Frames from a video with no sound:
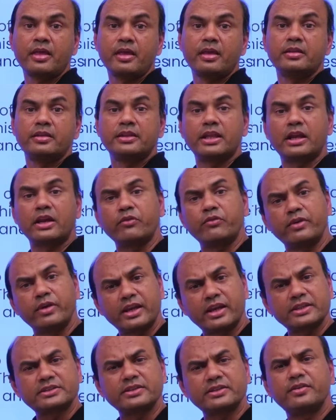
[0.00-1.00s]
There are
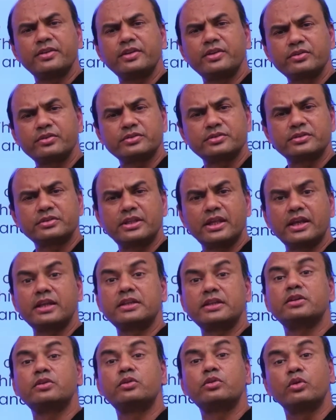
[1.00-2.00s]
various avenues. There is
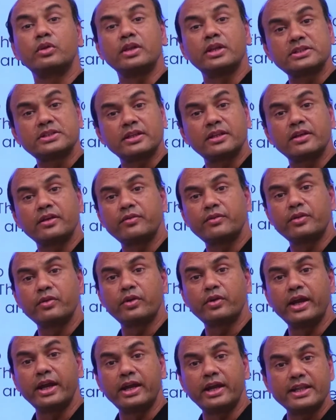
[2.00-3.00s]
a donation avenue,
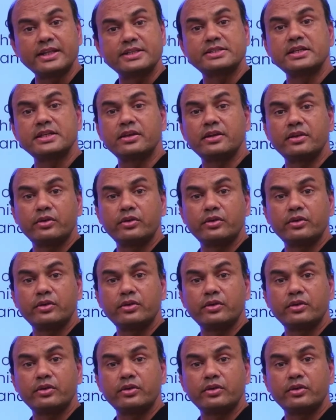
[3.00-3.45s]
ATG.